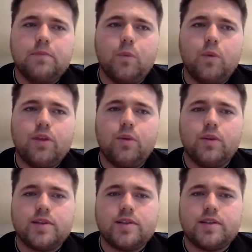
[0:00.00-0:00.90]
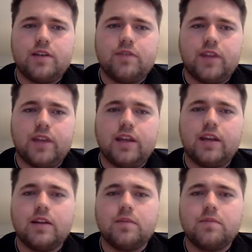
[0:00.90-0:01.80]
with all this stuff
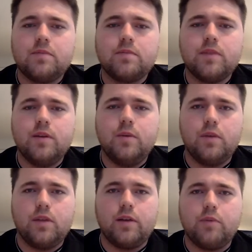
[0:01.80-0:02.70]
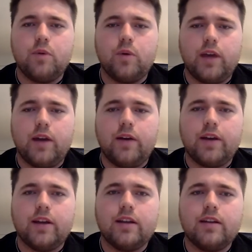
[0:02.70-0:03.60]
here with like Ball
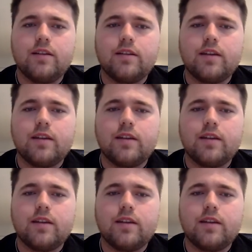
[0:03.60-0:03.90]
Carrier,